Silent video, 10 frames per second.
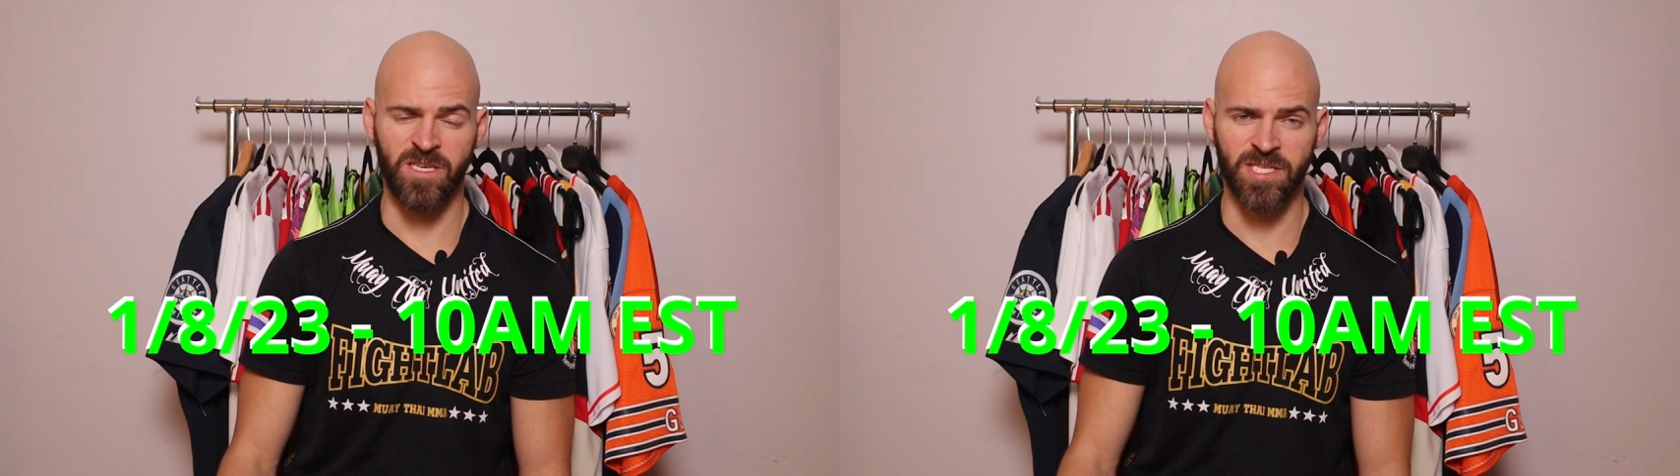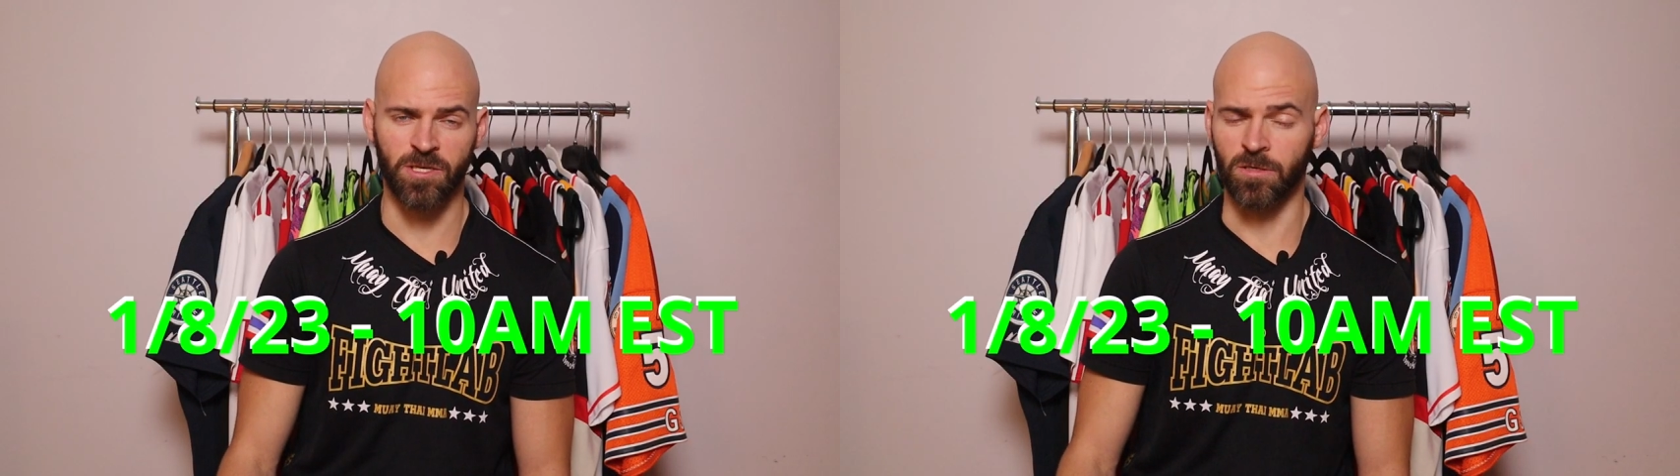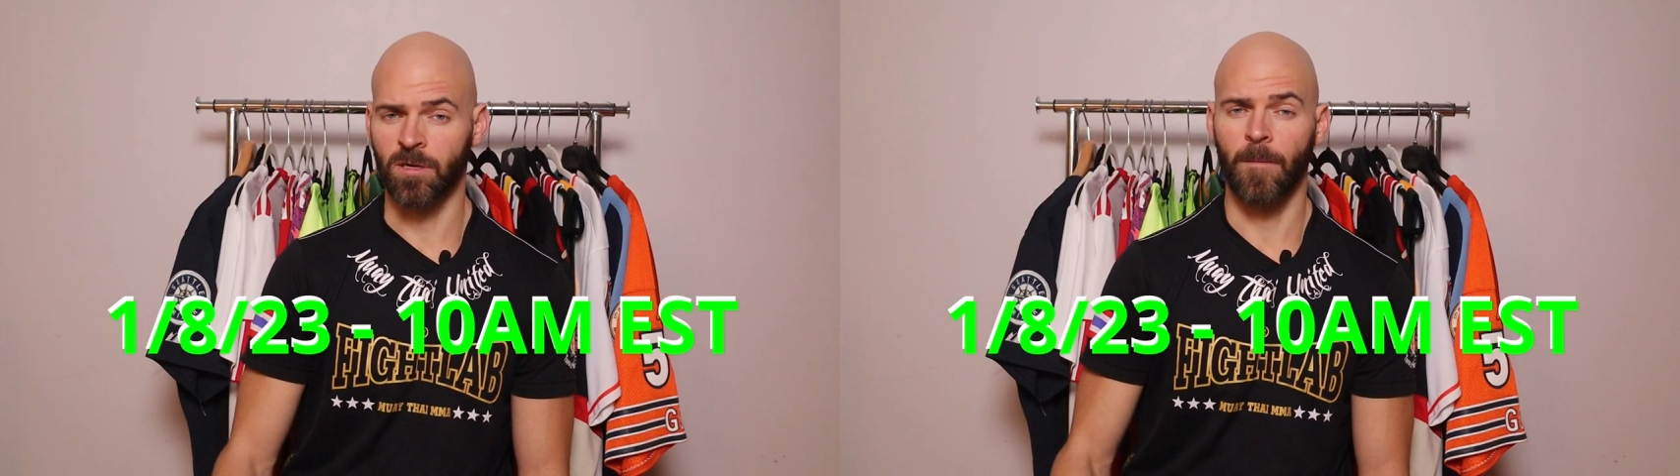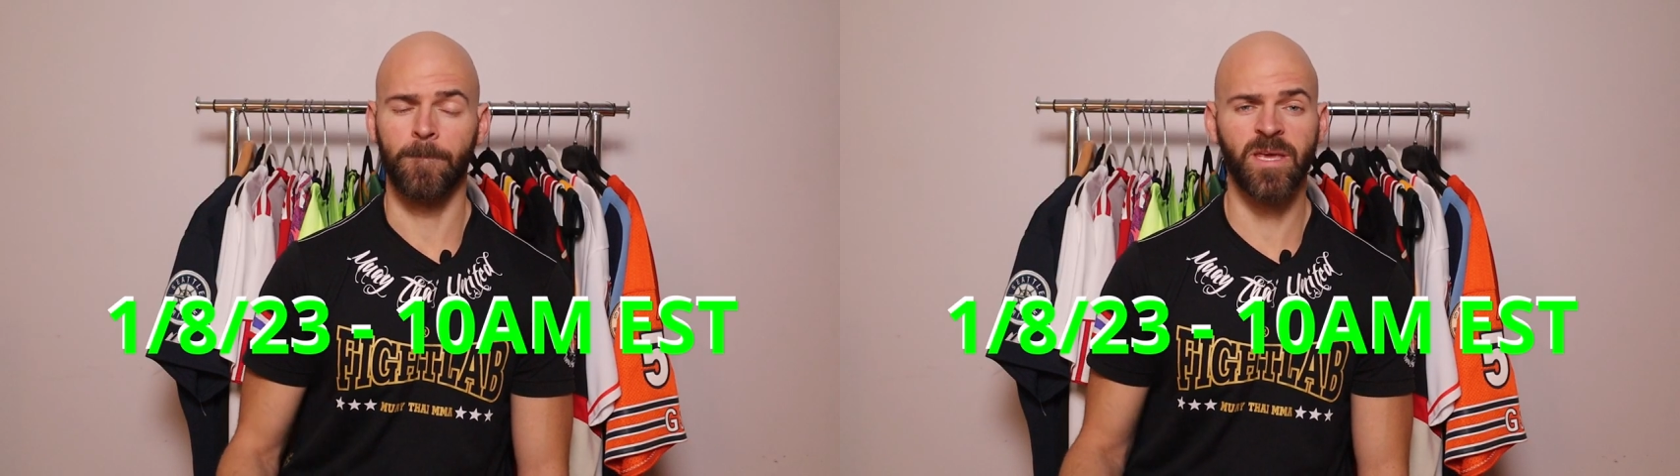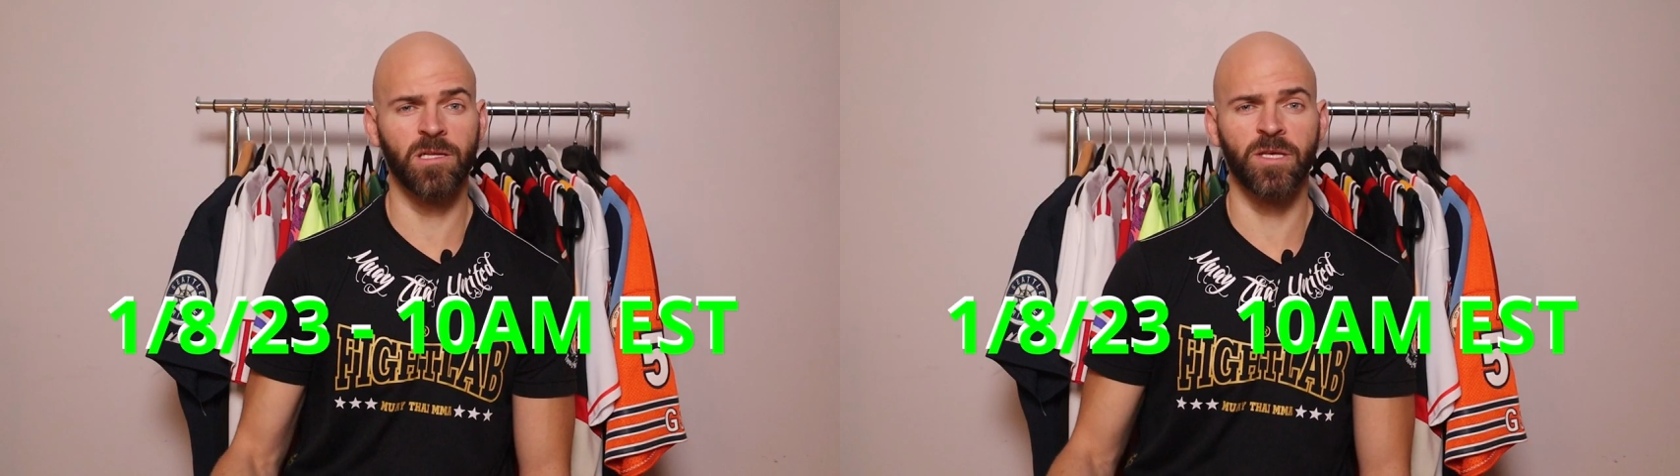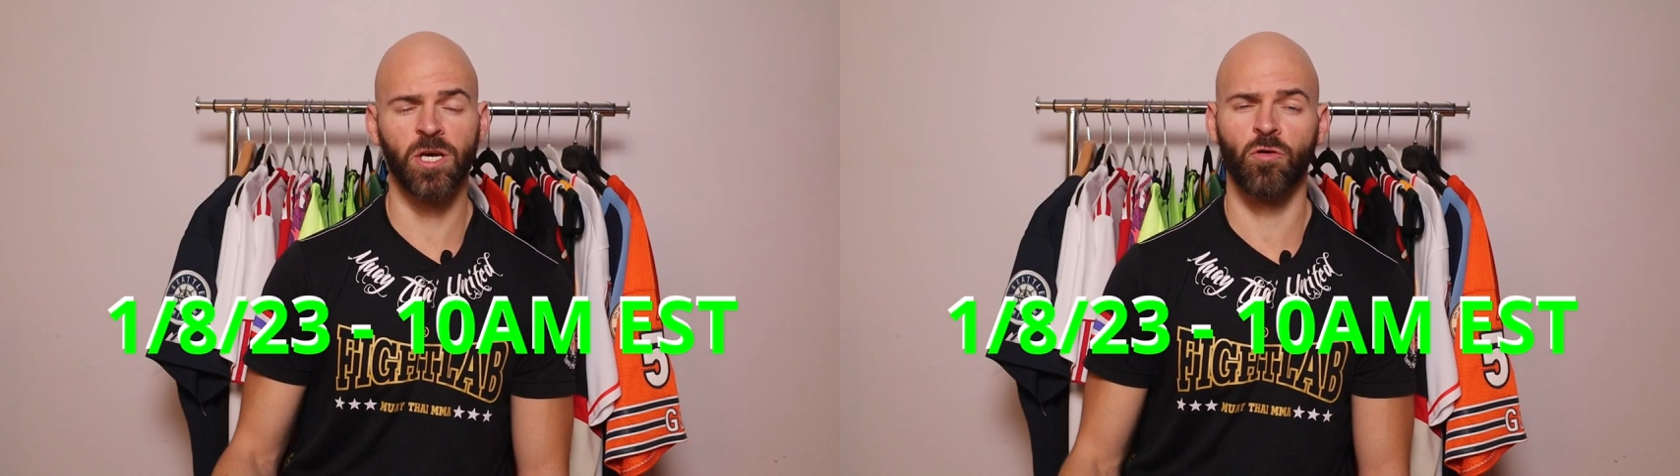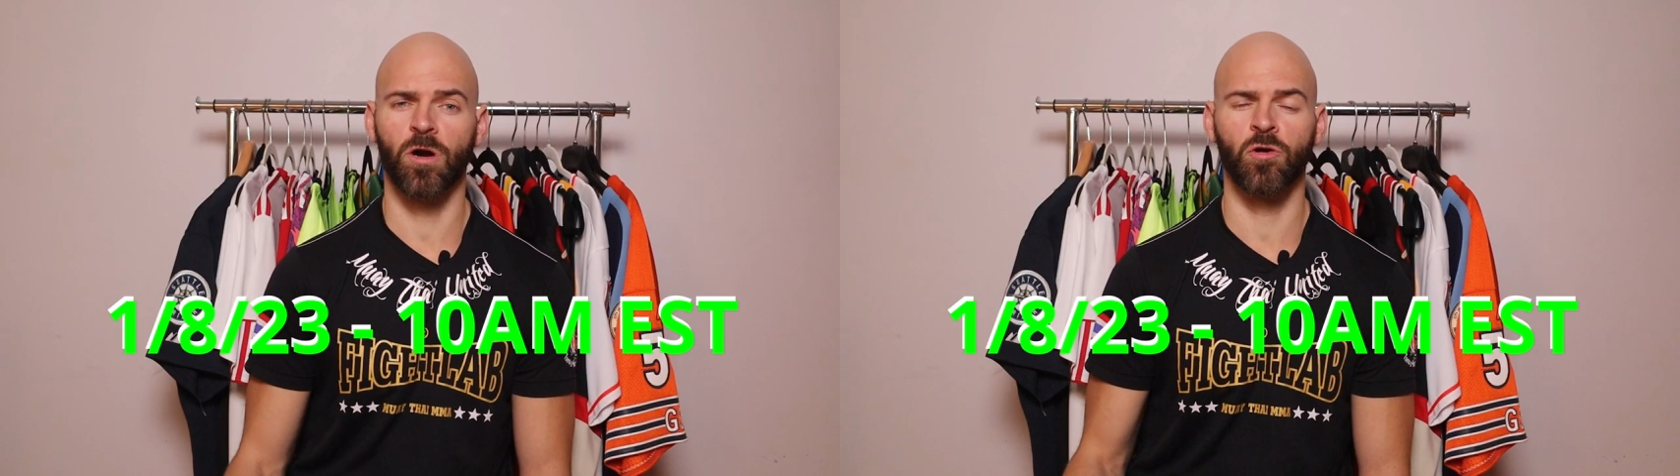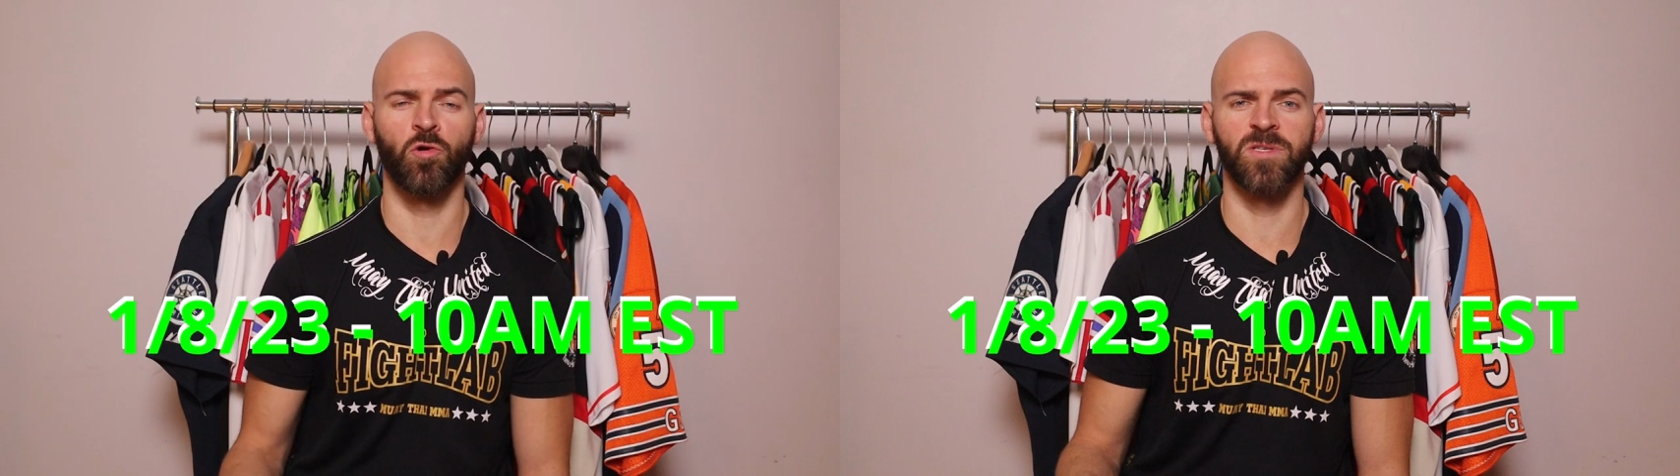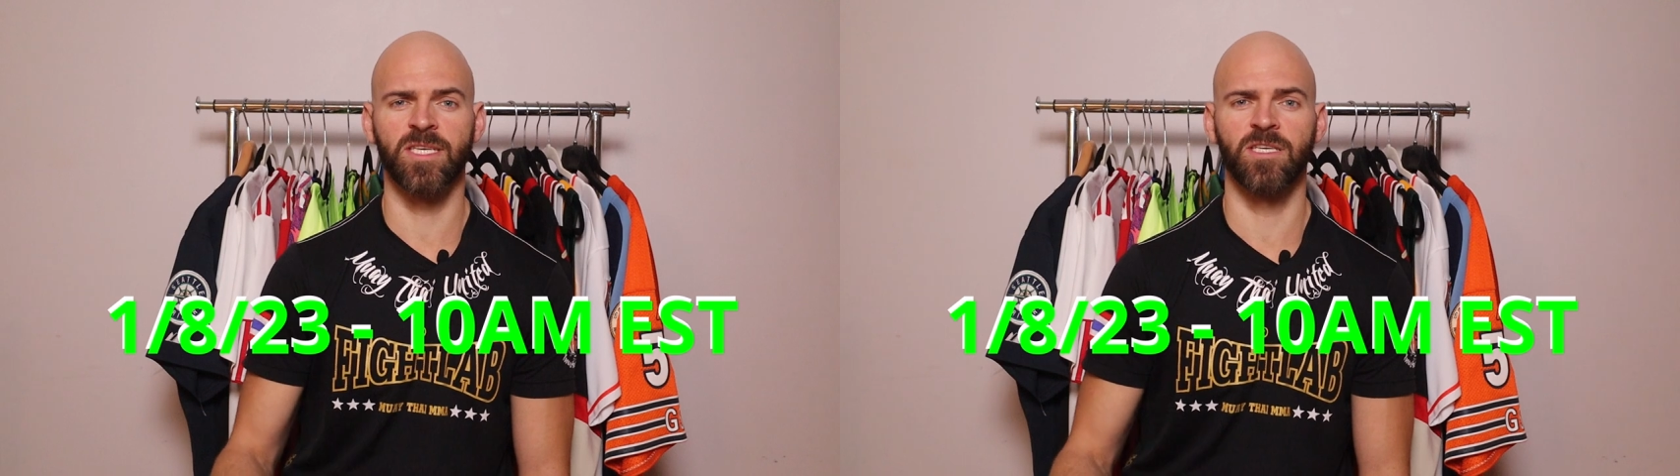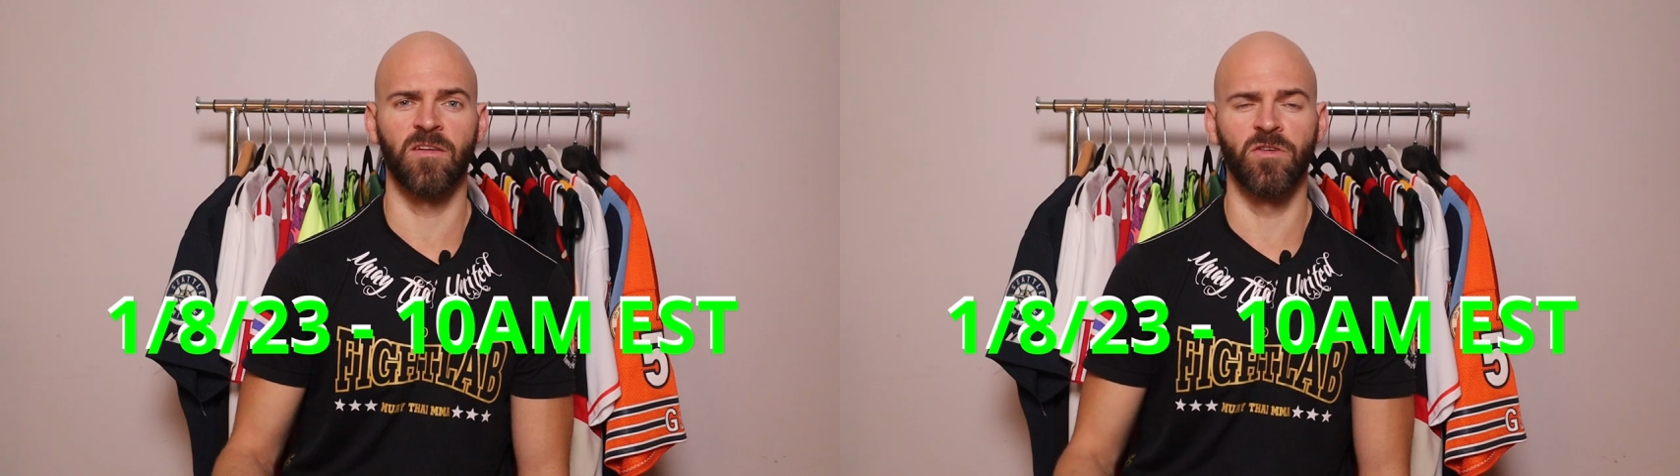Eastern, me and Leo are going
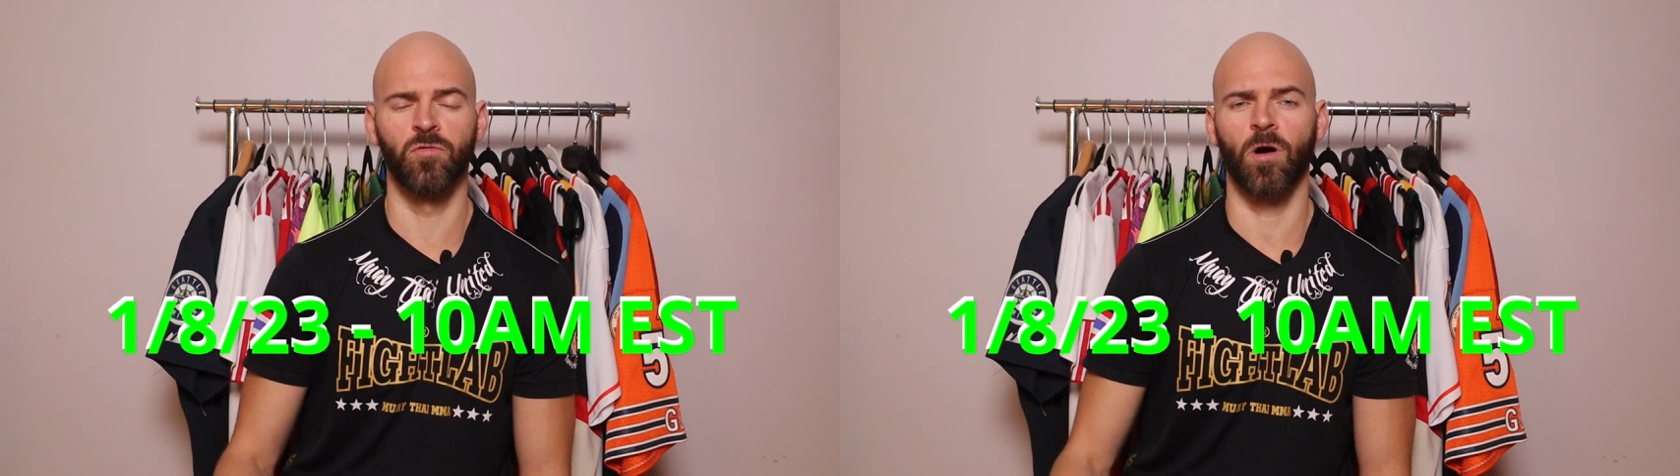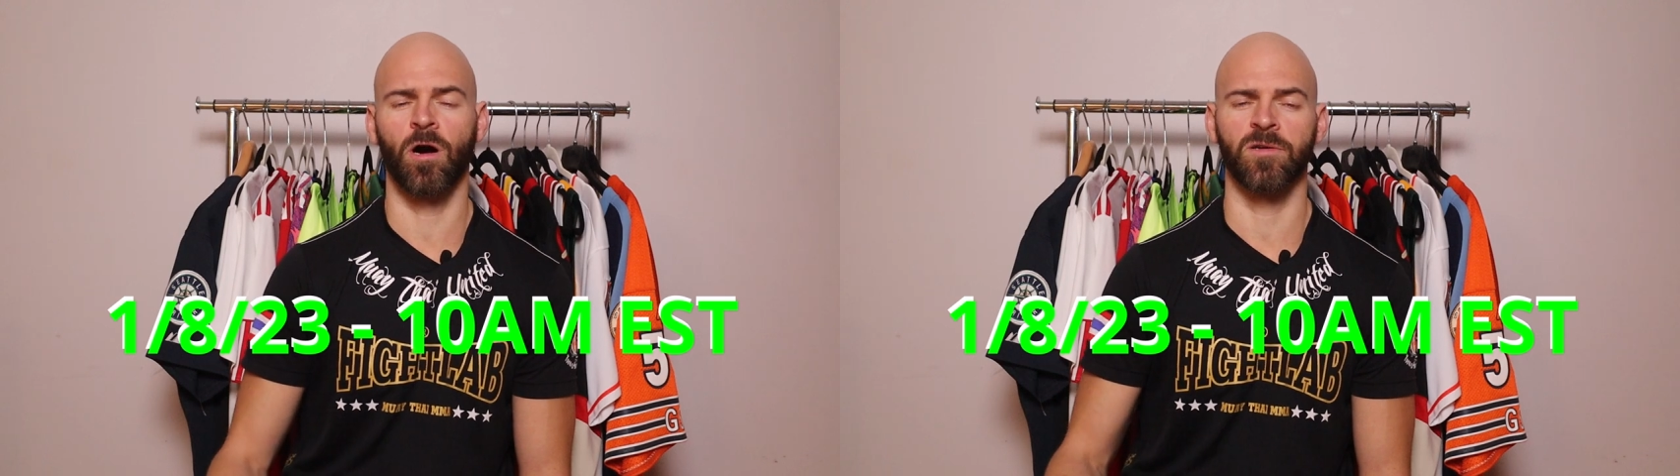to give you